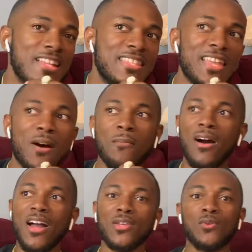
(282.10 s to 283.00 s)
Now,
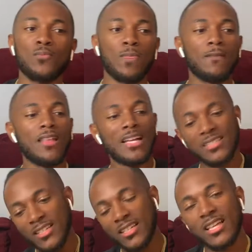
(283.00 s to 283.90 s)
mind you, I
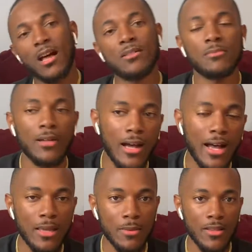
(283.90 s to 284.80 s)
see the cops
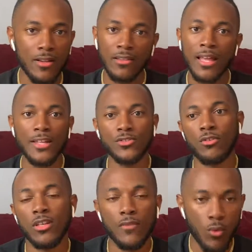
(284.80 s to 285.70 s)
behind me. Their lights
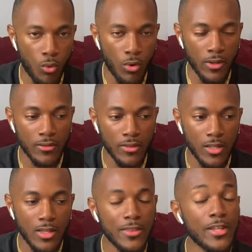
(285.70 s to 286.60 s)
aren't even on.
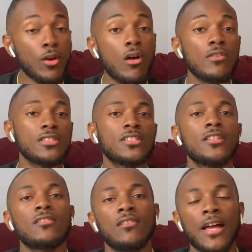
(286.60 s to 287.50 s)
Then all of a
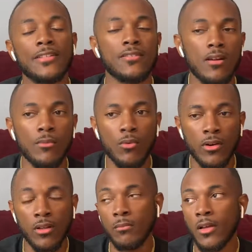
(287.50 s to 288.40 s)
sudden, the lights come
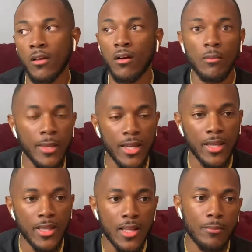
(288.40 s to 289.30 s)
on. I'm like, oh,
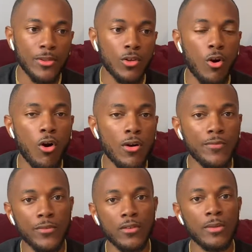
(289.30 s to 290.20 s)
man. But the car in
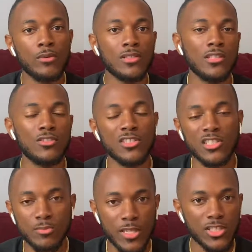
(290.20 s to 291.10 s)
front of me was a little
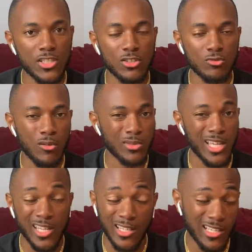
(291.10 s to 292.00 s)
suspicious, so I'm
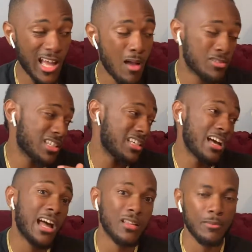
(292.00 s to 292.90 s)
thinking the cops
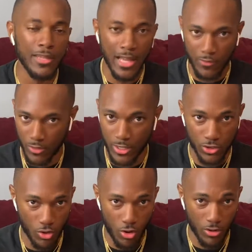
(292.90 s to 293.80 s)
gotta be after this
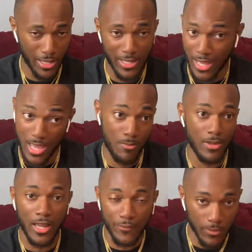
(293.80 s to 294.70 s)
car. They can't
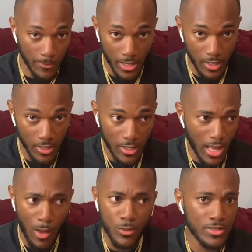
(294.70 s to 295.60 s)
be after me.
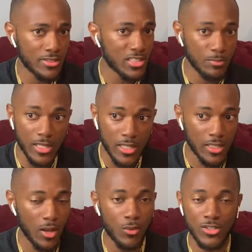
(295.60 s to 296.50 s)
I wasn't speeding.
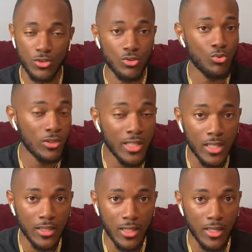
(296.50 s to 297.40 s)
I wasn't doing
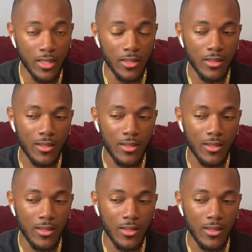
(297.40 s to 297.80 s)
anything.